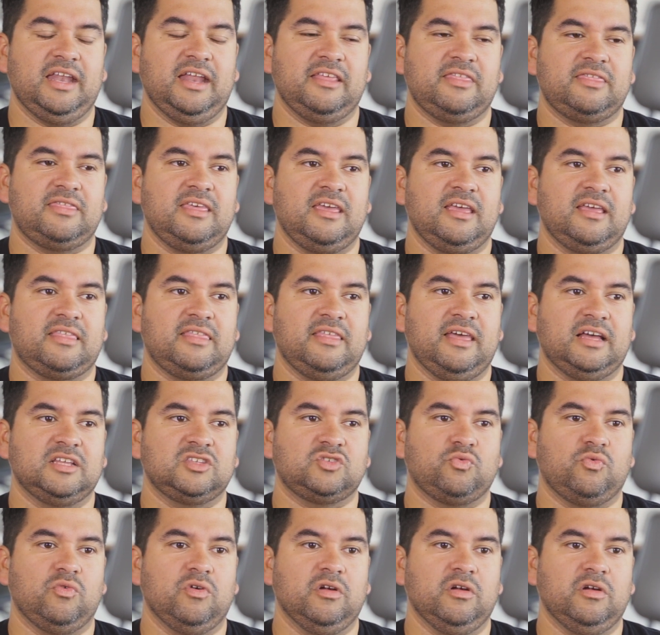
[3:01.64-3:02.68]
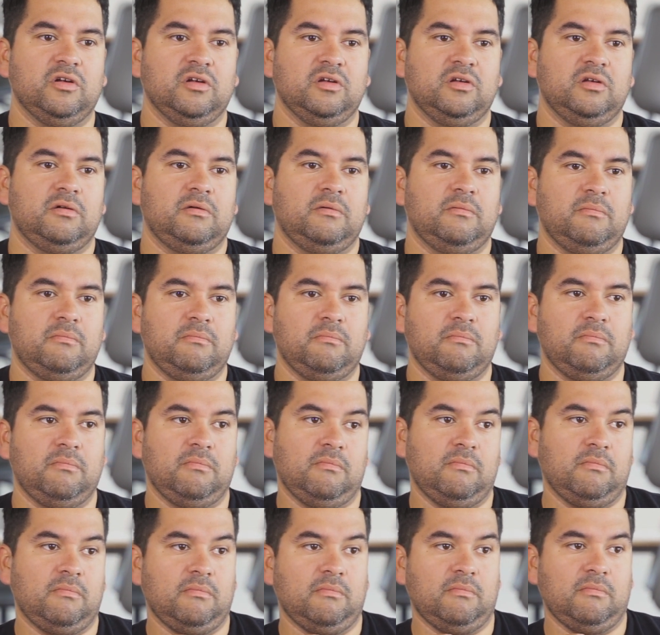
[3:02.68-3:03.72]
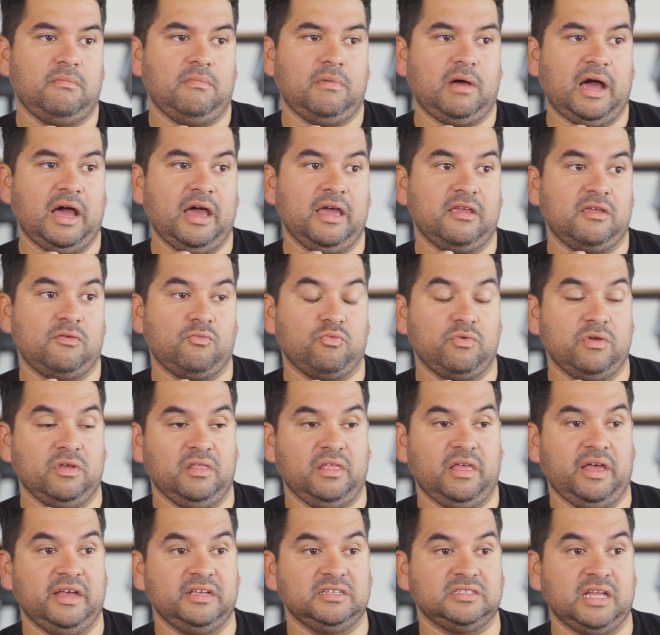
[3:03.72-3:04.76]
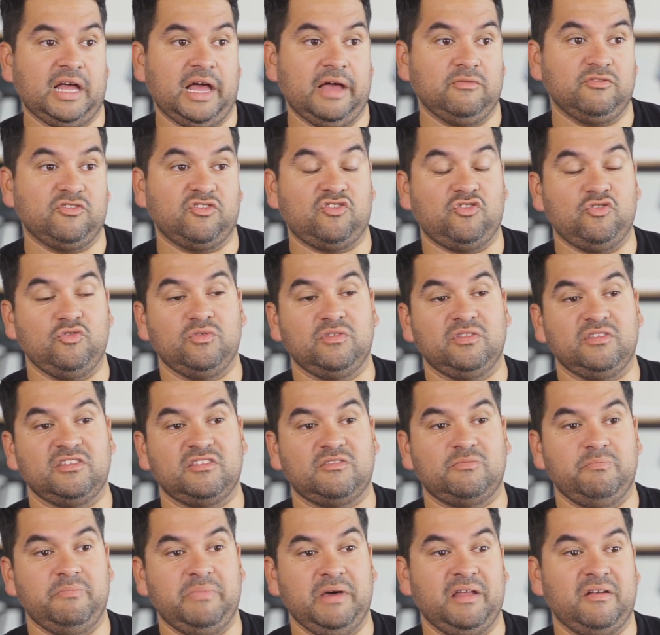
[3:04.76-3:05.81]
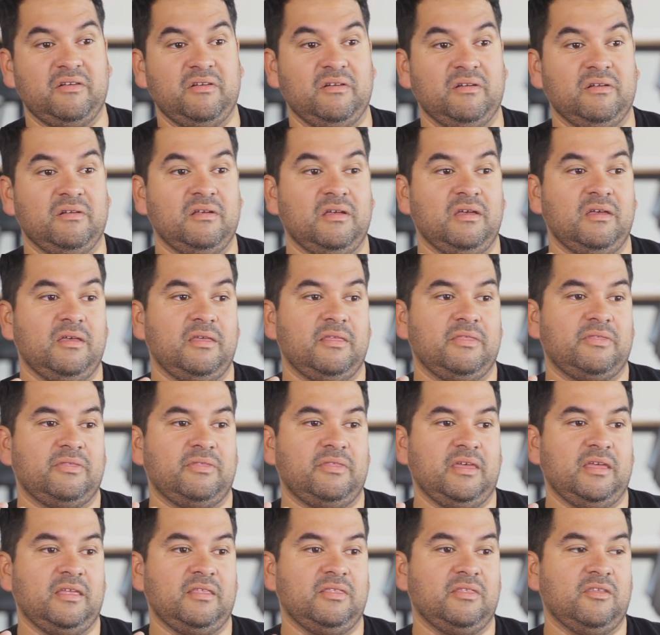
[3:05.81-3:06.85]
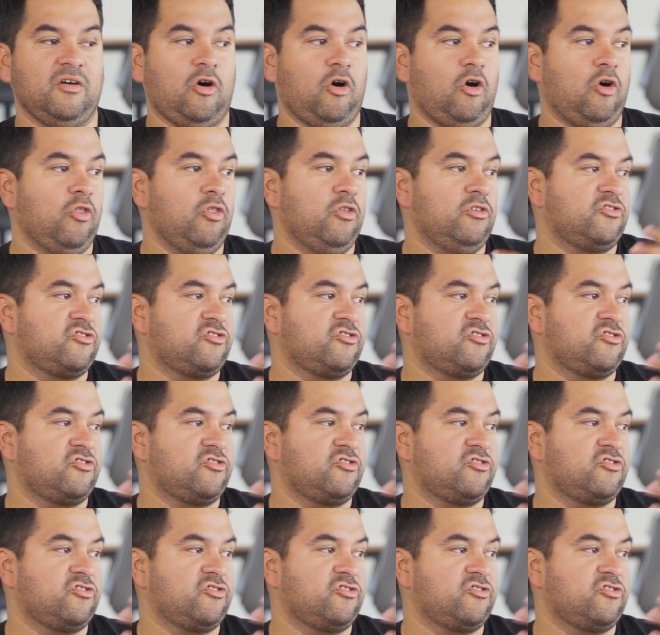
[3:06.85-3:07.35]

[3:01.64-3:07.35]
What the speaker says: And I think that's where I realized I was doing this better than all the